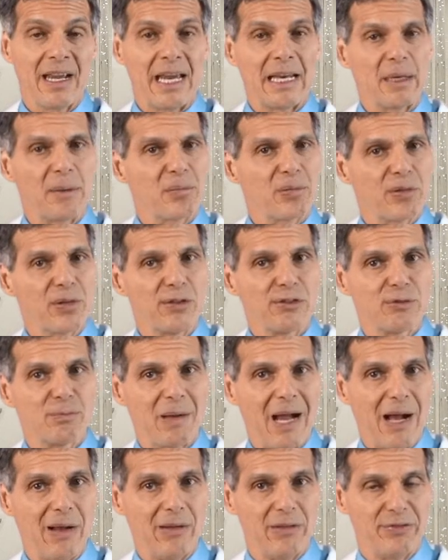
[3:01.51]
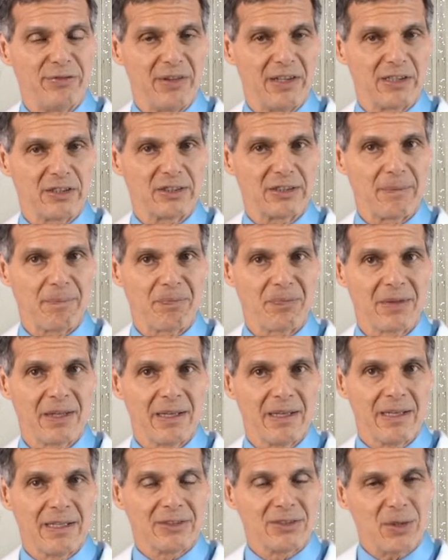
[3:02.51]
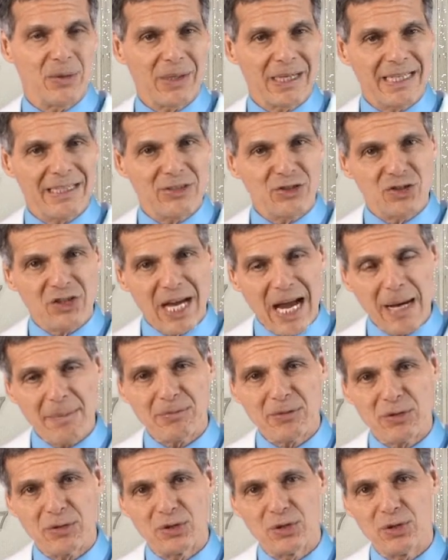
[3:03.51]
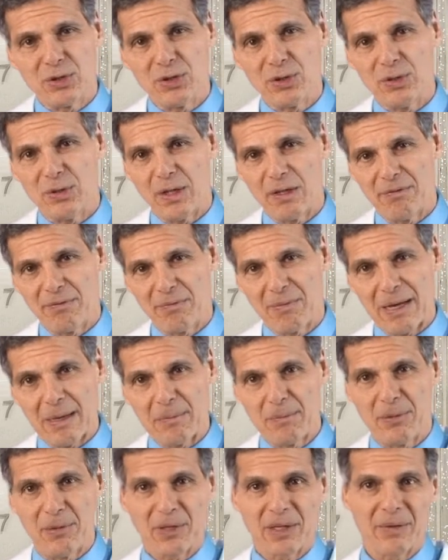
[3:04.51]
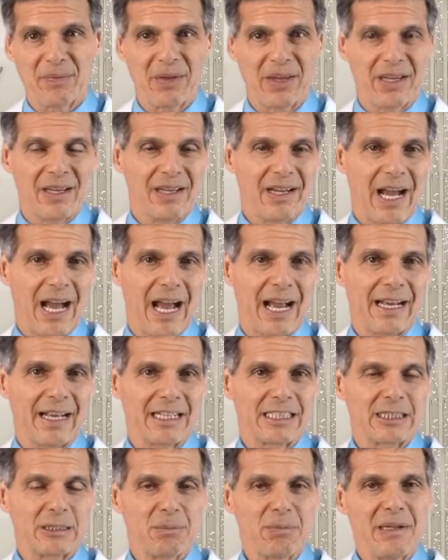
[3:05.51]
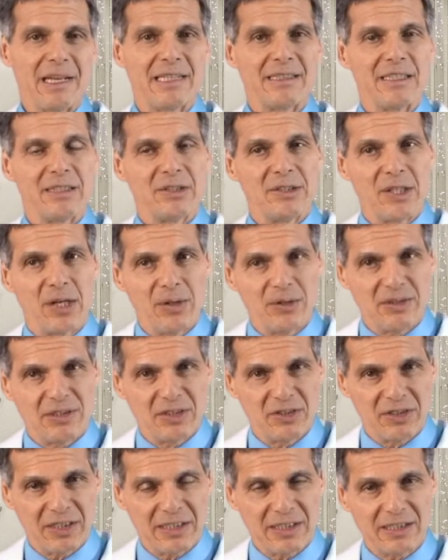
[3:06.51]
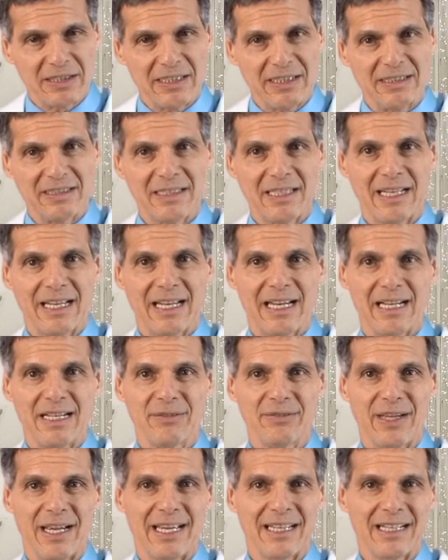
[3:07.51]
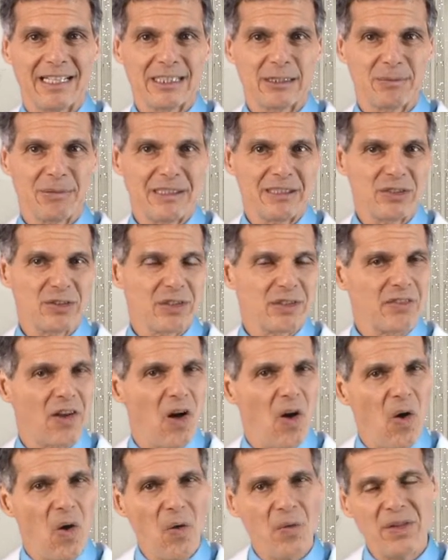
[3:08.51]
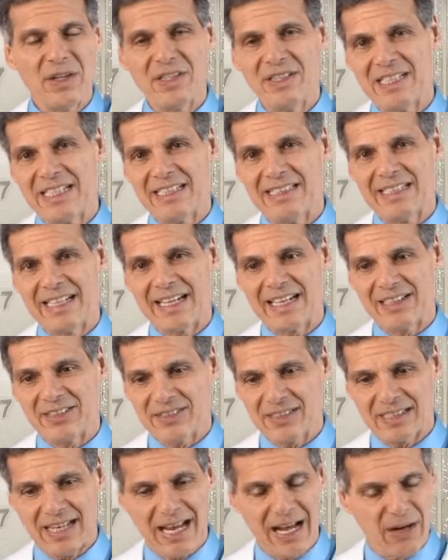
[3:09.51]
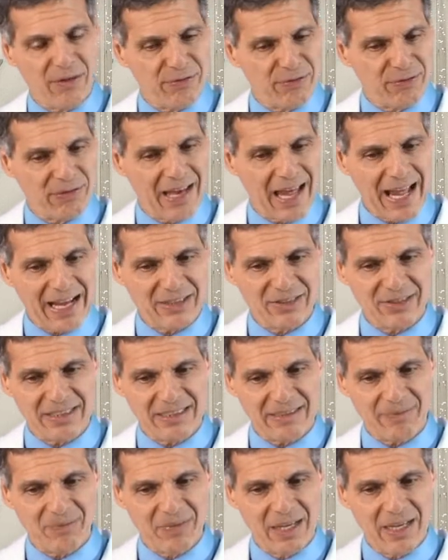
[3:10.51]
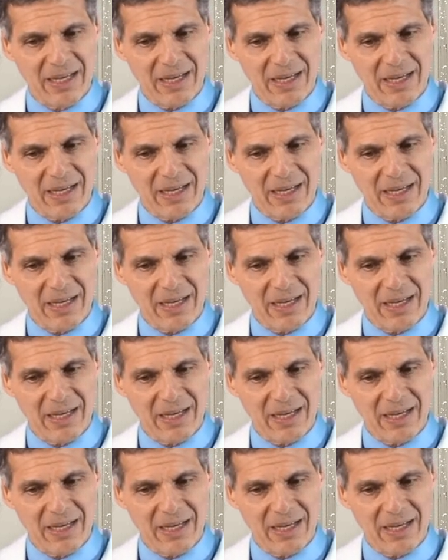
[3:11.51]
and improves bowel function. So in Chapter 2 of my book, I explain the dosage that you need to have, and I explain sort of all the details on how flaxseed